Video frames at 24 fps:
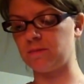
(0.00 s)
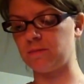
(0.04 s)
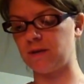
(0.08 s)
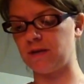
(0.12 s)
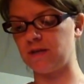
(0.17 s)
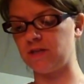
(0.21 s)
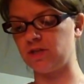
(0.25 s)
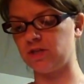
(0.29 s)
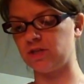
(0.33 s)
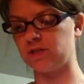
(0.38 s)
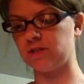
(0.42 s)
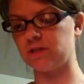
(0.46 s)

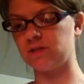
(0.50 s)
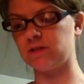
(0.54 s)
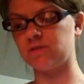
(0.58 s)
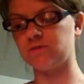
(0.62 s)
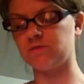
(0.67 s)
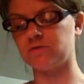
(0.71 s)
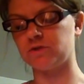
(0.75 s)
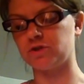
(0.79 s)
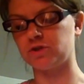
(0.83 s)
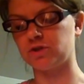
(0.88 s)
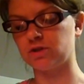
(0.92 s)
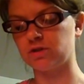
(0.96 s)
pages
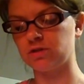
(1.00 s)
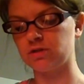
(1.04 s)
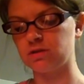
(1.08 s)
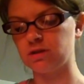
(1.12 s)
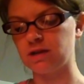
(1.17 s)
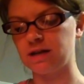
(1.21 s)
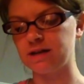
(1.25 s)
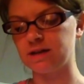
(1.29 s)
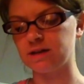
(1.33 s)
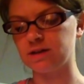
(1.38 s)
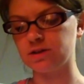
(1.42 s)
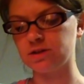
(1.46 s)
for sugar
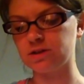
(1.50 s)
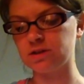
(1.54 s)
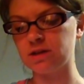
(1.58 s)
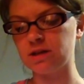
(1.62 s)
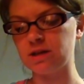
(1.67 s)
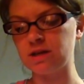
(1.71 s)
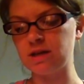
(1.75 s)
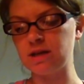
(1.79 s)
gliders,